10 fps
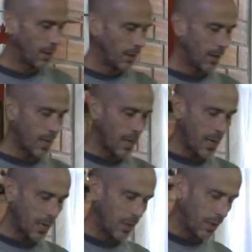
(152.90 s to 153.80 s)

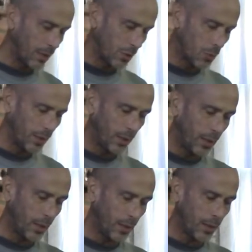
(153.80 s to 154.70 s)
And this one
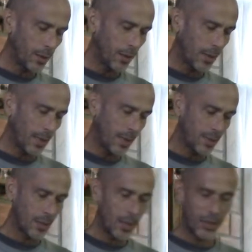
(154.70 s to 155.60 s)
here has
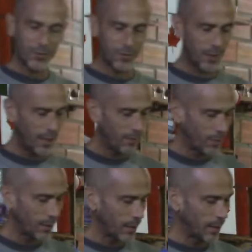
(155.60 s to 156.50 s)
a lot of
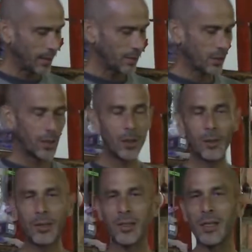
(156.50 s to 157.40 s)
flavor. It's called
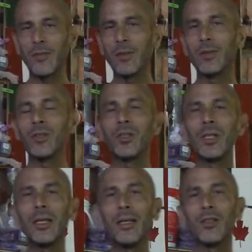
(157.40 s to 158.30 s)
7
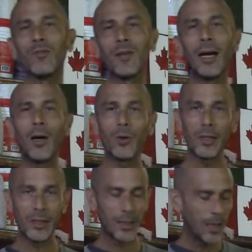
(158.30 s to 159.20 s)
seeds flour.
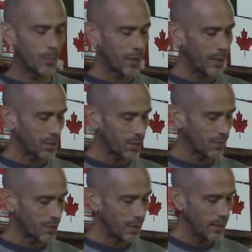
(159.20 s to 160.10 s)
It's a combination of
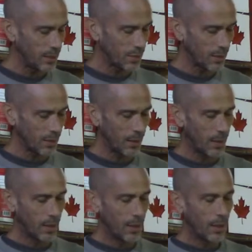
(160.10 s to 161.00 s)
seeds.
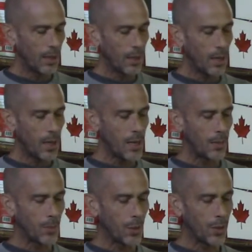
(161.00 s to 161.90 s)
And
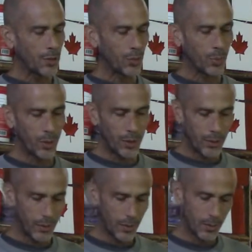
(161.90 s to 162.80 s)
I'm going to put
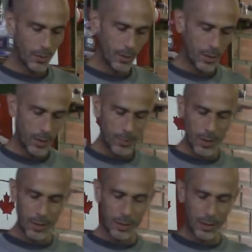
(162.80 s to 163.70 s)
about
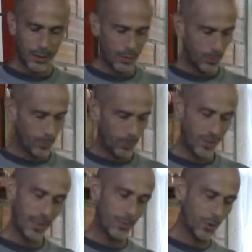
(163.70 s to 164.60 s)
a
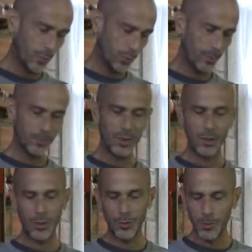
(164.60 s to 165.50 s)
tablespoon,
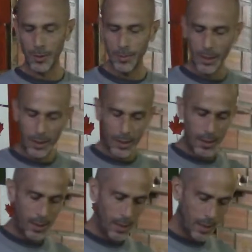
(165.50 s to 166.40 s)
excuse me.
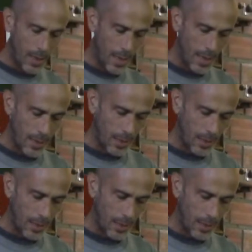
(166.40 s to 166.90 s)
And